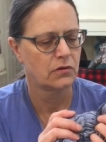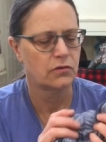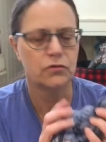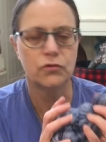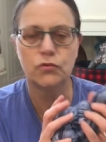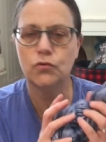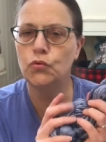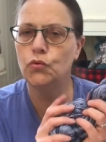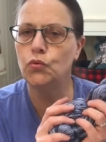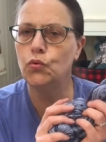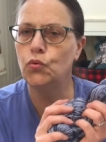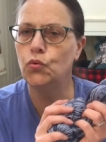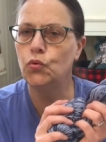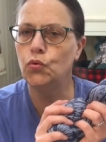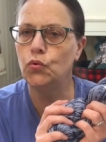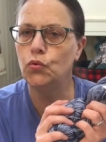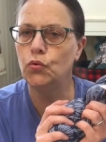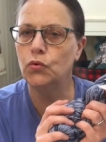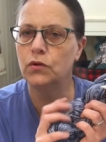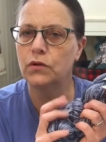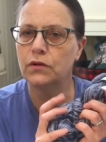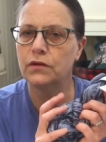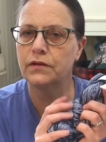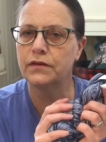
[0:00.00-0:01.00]
Ooh,
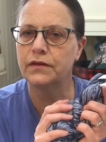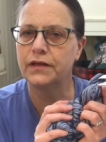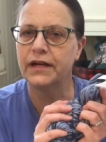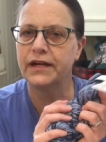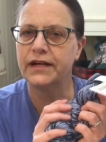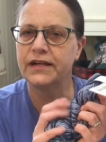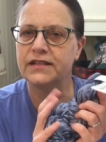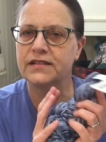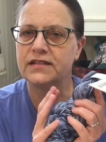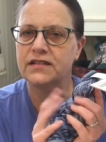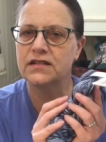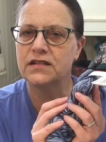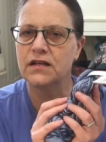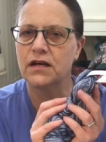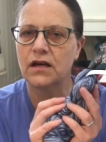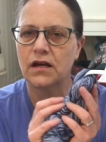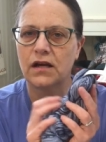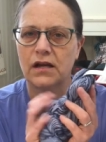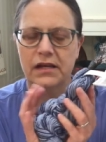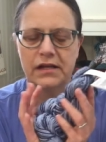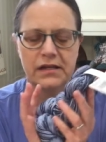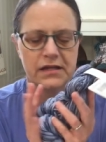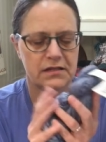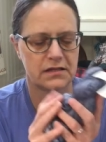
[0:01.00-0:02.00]
that is
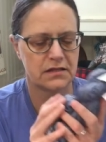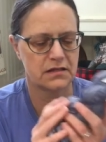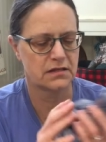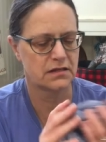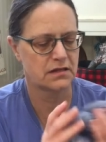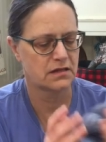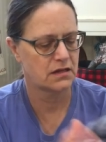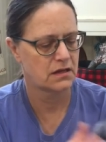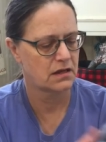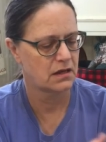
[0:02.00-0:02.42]
nice.